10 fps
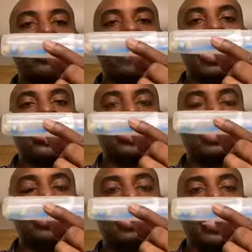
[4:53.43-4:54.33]
inside this
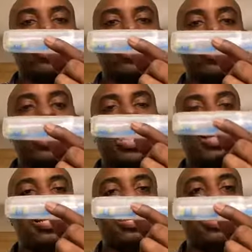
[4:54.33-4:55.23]
container
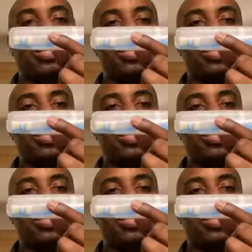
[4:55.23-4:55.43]
and nothing